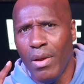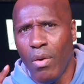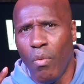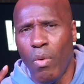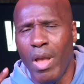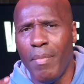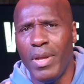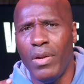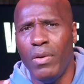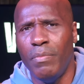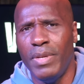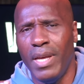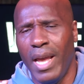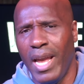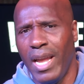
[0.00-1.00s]
women who
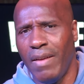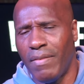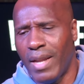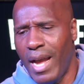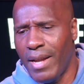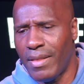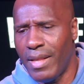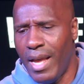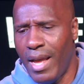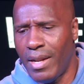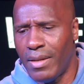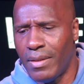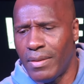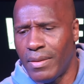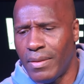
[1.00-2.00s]
behave like that,
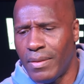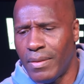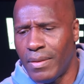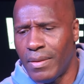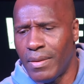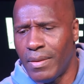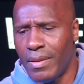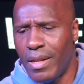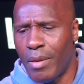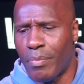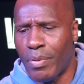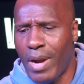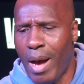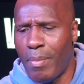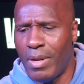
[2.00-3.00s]
they're
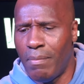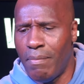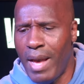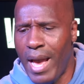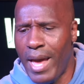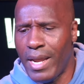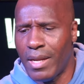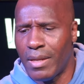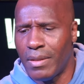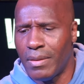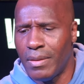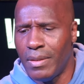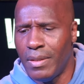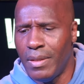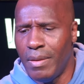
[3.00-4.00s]
problematic
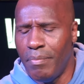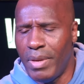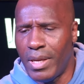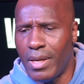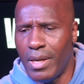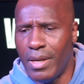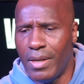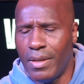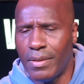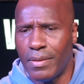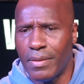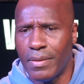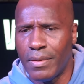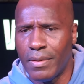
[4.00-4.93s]
because